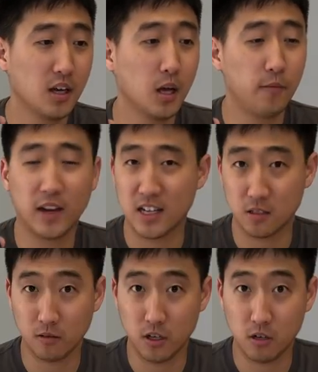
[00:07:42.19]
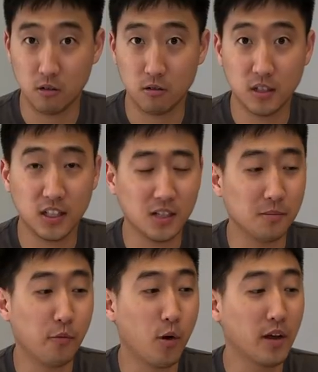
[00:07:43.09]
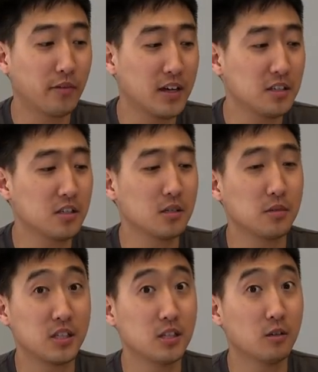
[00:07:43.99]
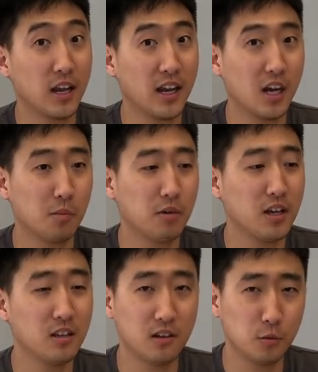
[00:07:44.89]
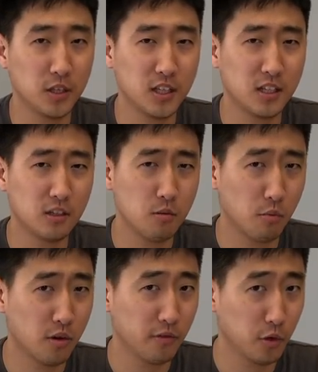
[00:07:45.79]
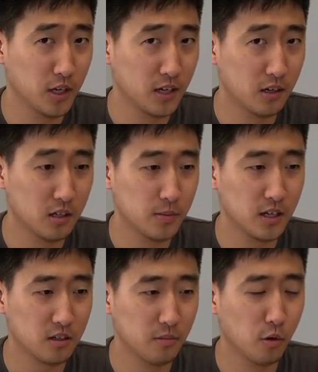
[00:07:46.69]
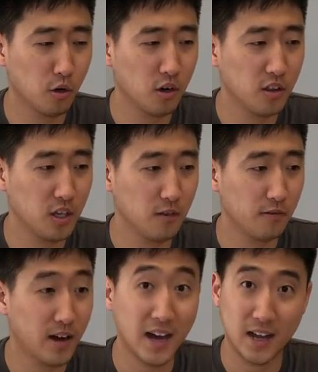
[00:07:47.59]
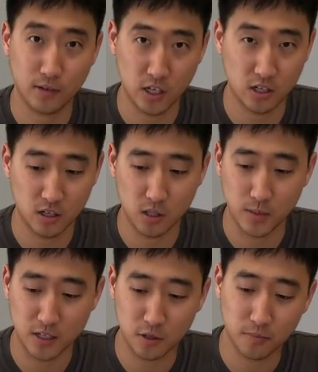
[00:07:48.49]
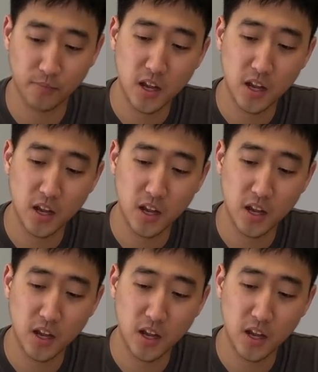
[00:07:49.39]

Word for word: Uh, if you guys don't know, um, Wi-Fi systems still can operate either within the two point four gigahertz spectrum or the five gigahertz spectrum.